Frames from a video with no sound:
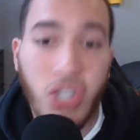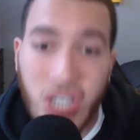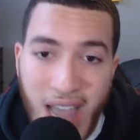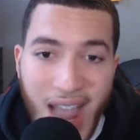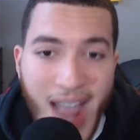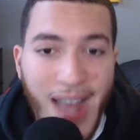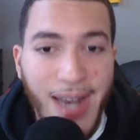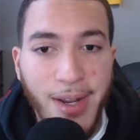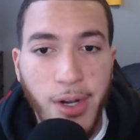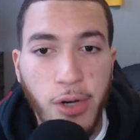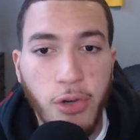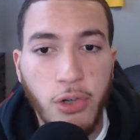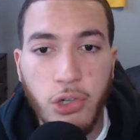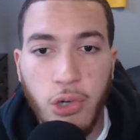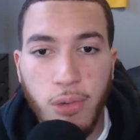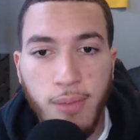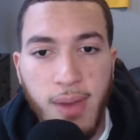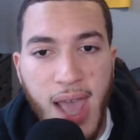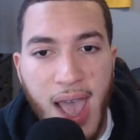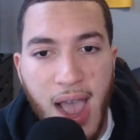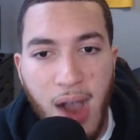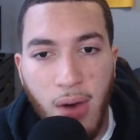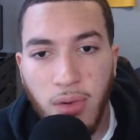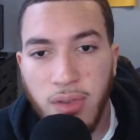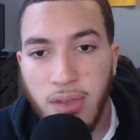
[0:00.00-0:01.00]
10 years from
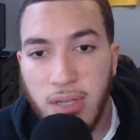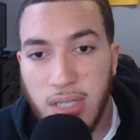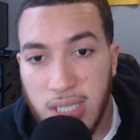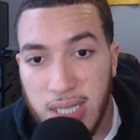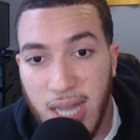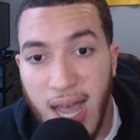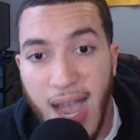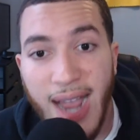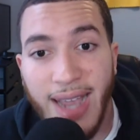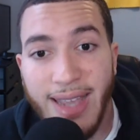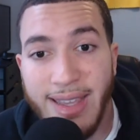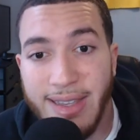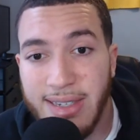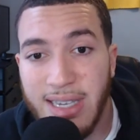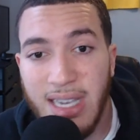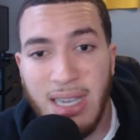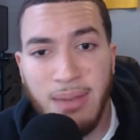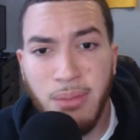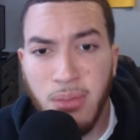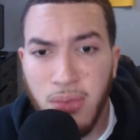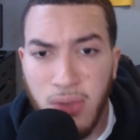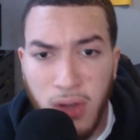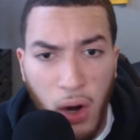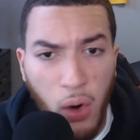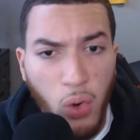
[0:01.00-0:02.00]
now, when this Lions
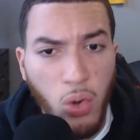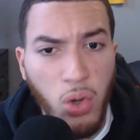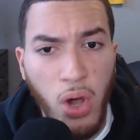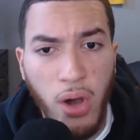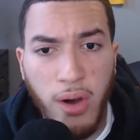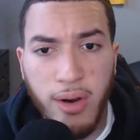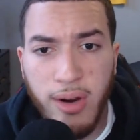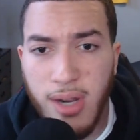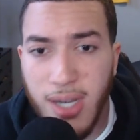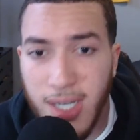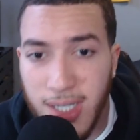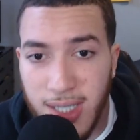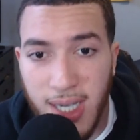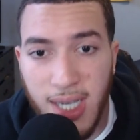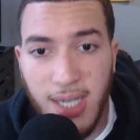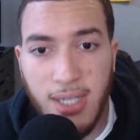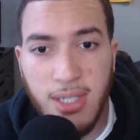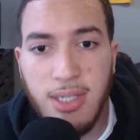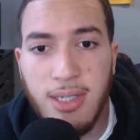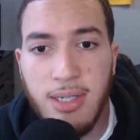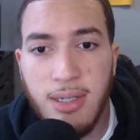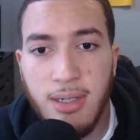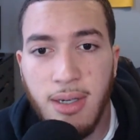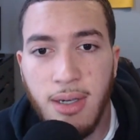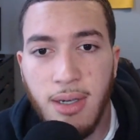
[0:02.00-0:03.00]
team no longer
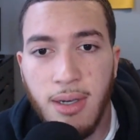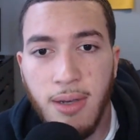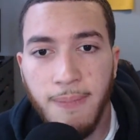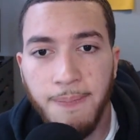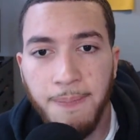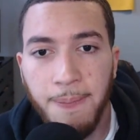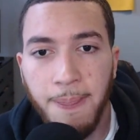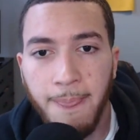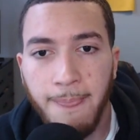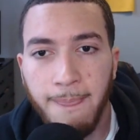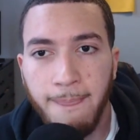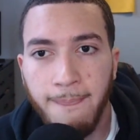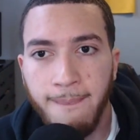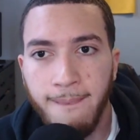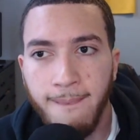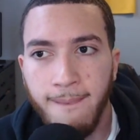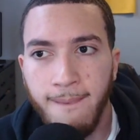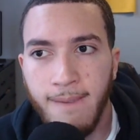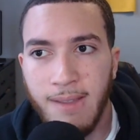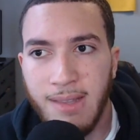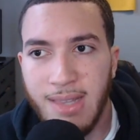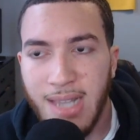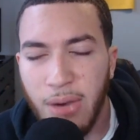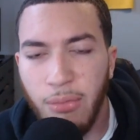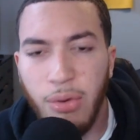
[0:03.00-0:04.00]
exists,
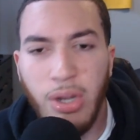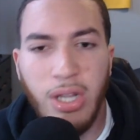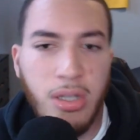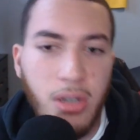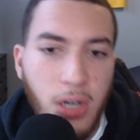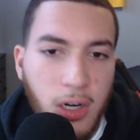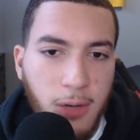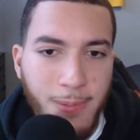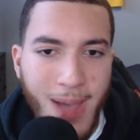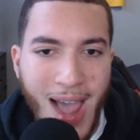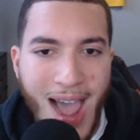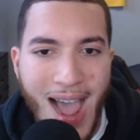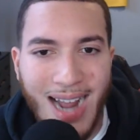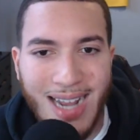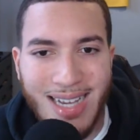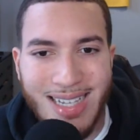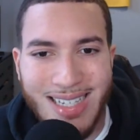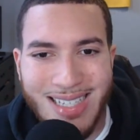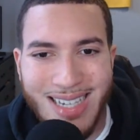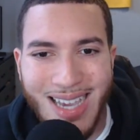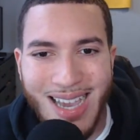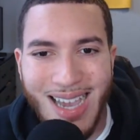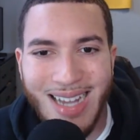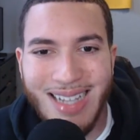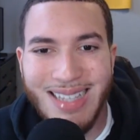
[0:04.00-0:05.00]
that we look back and
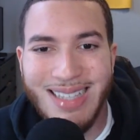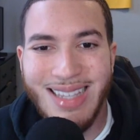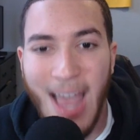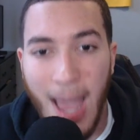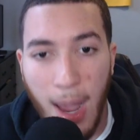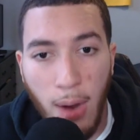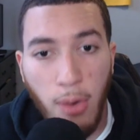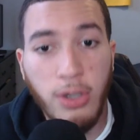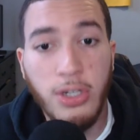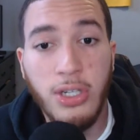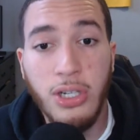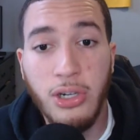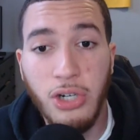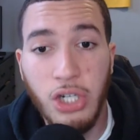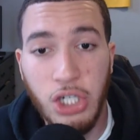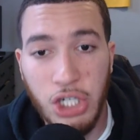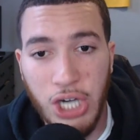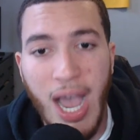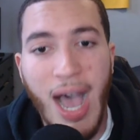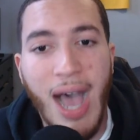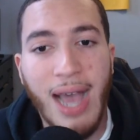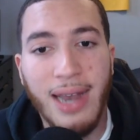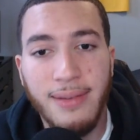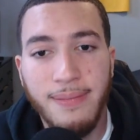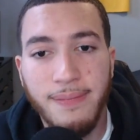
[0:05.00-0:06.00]
say, that was their
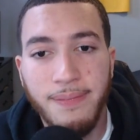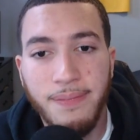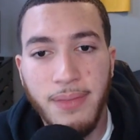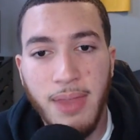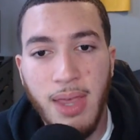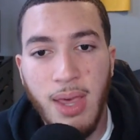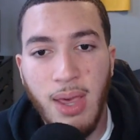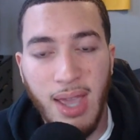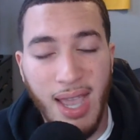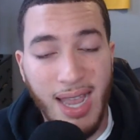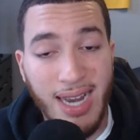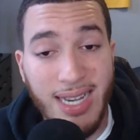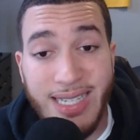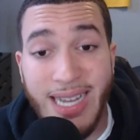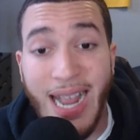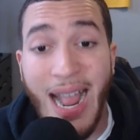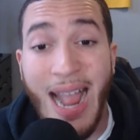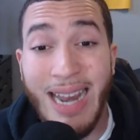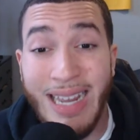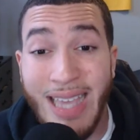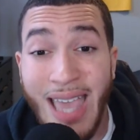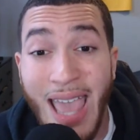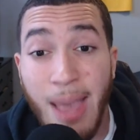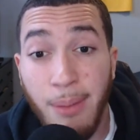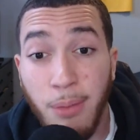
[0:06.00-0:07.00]
shot. And
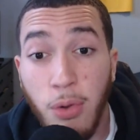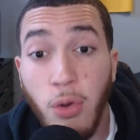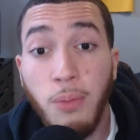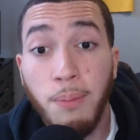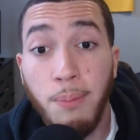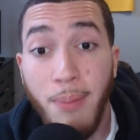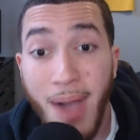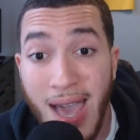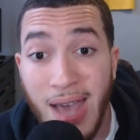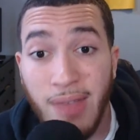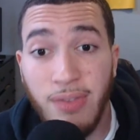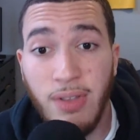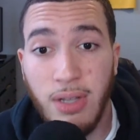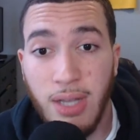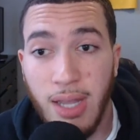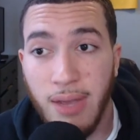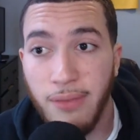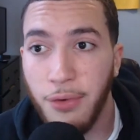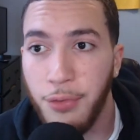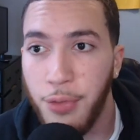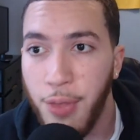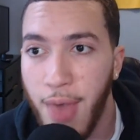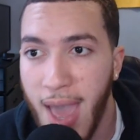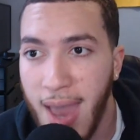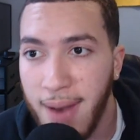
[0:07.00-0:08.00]
Dan Campbell might have to live
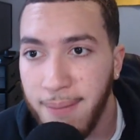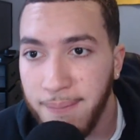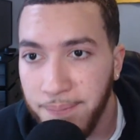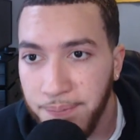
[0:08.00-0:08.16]
with that.